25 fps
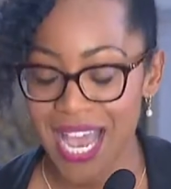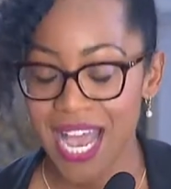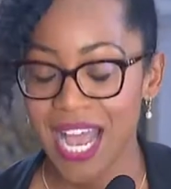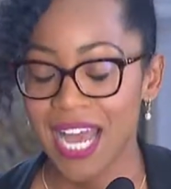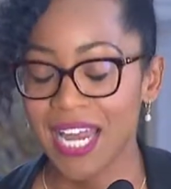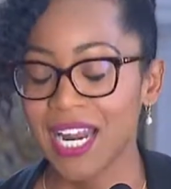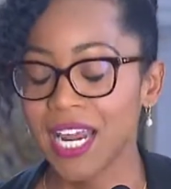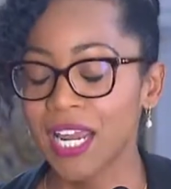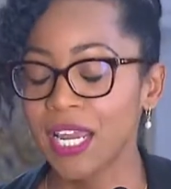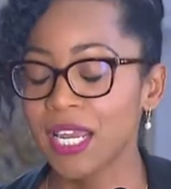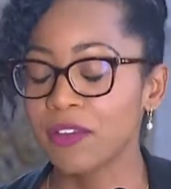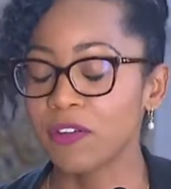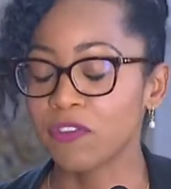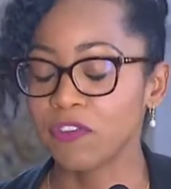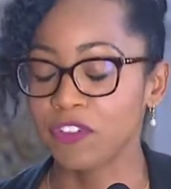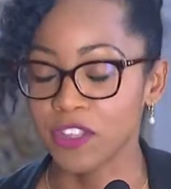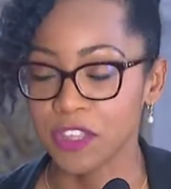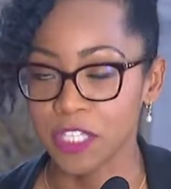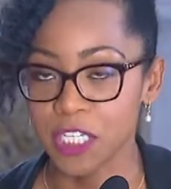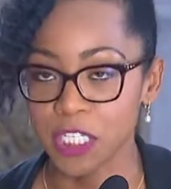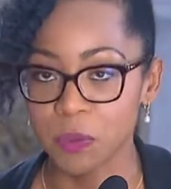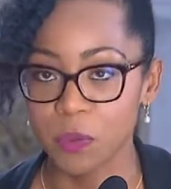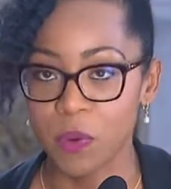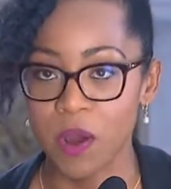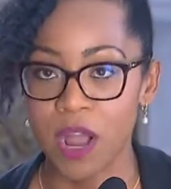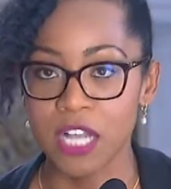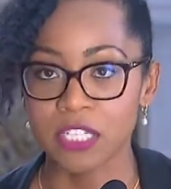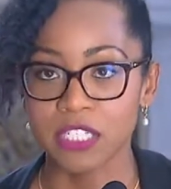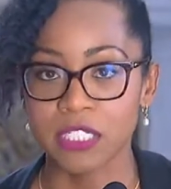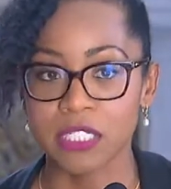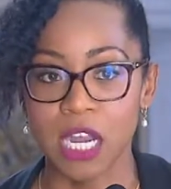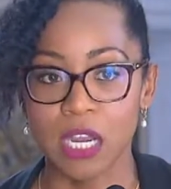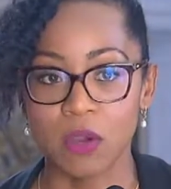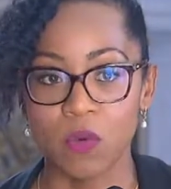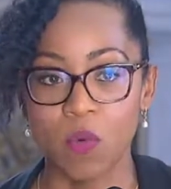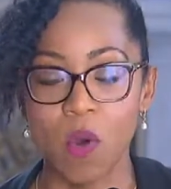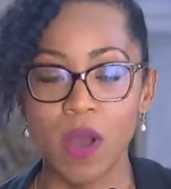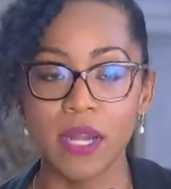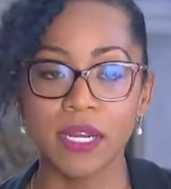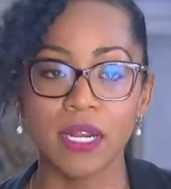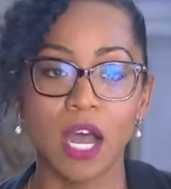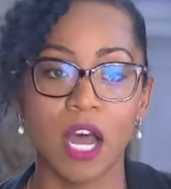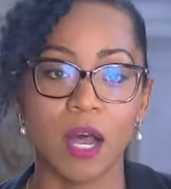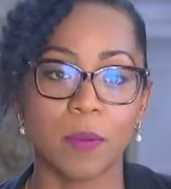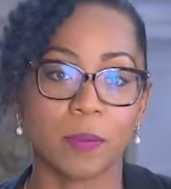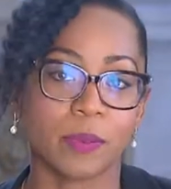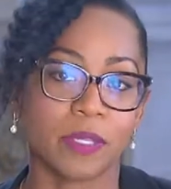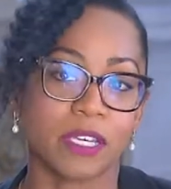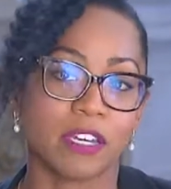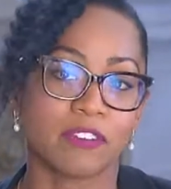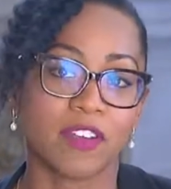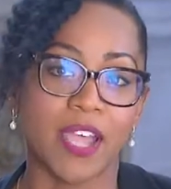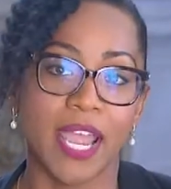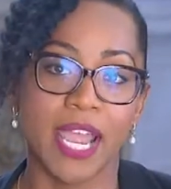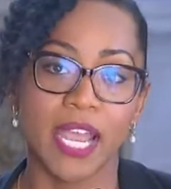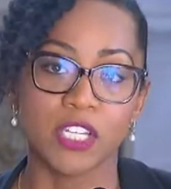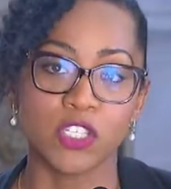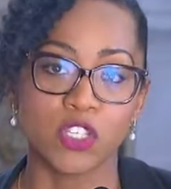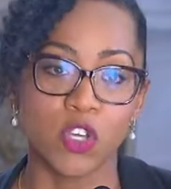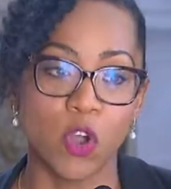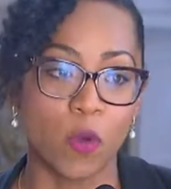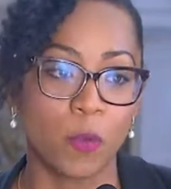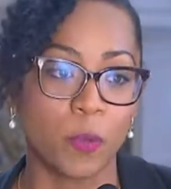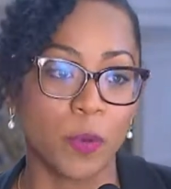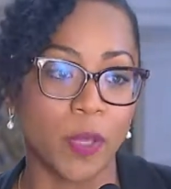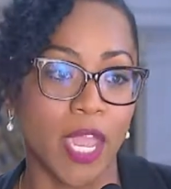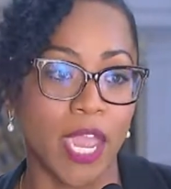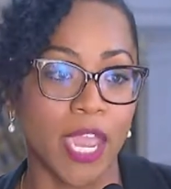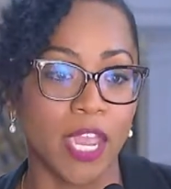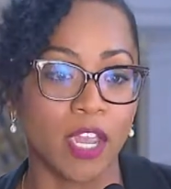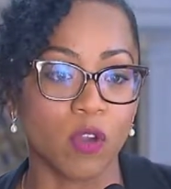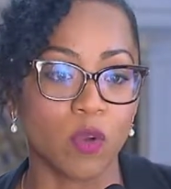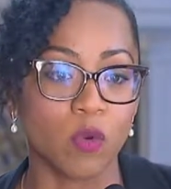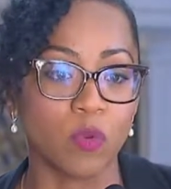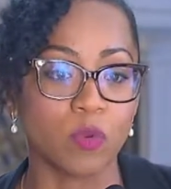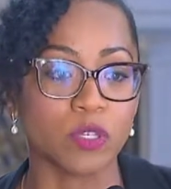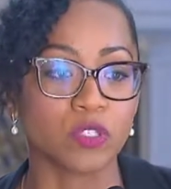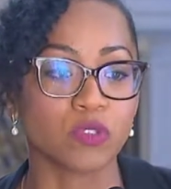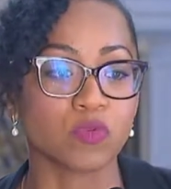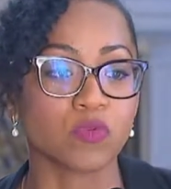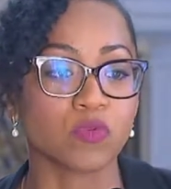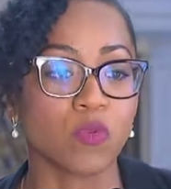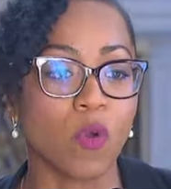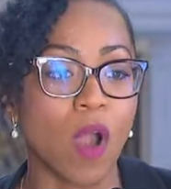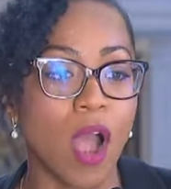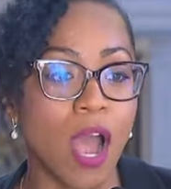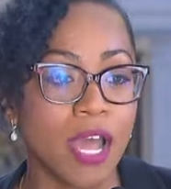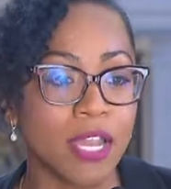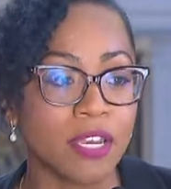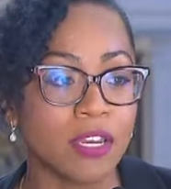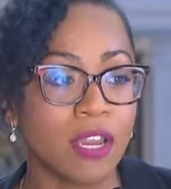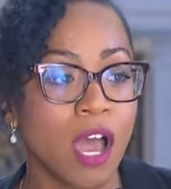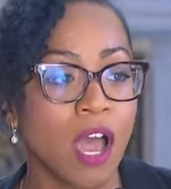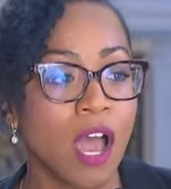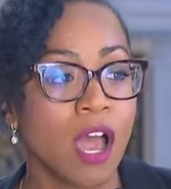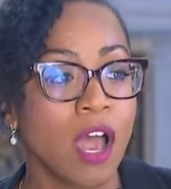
And for this project, I want to uplift Ann Topier, who was run